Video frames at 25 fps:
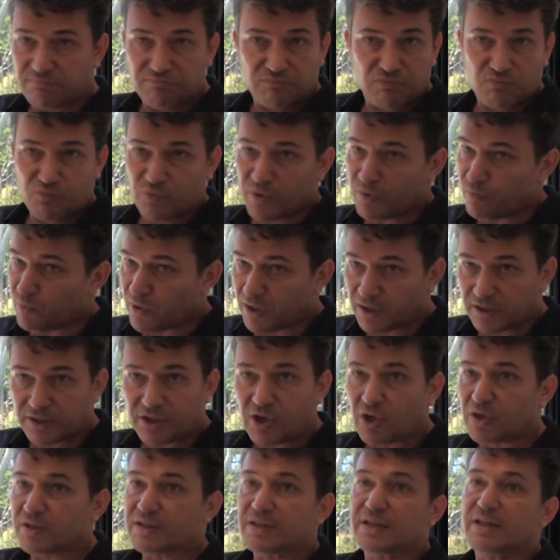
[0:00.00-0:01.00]
we will
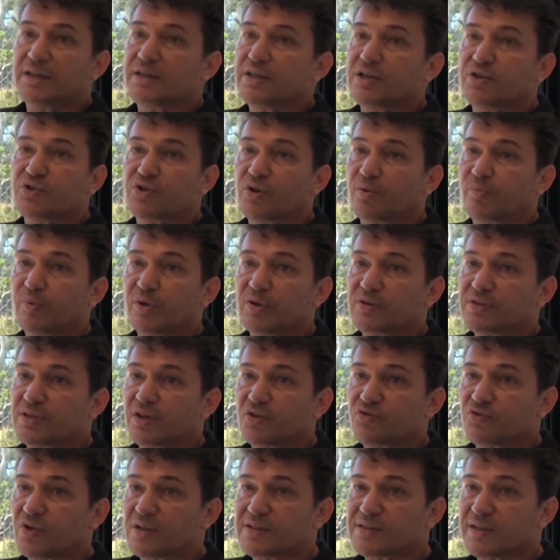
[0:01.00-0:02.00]
not need interpreters
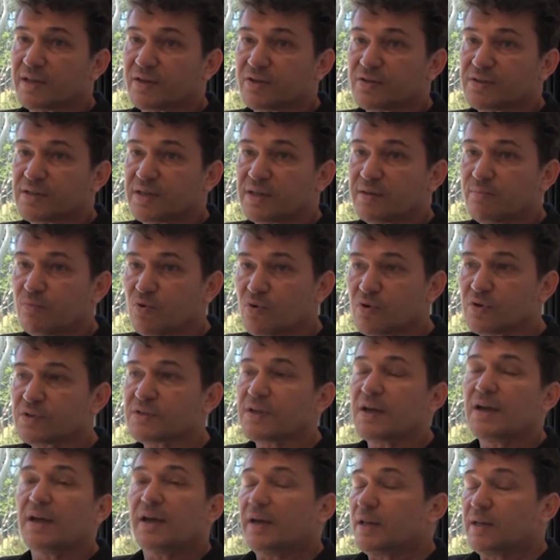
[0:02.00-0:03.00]
and translators anymore.
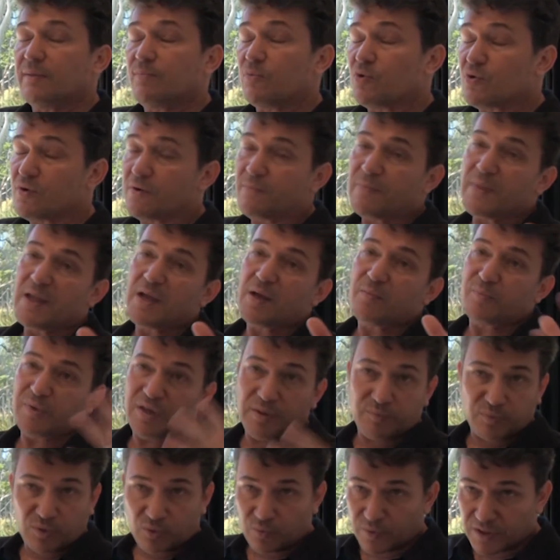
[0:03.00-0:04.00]

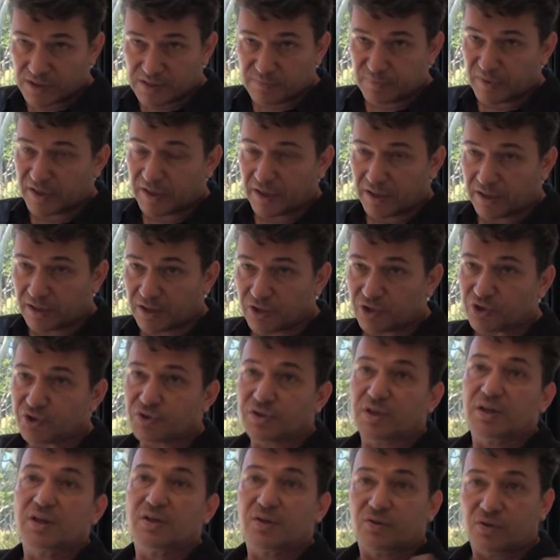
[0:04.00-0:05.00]
People will speak English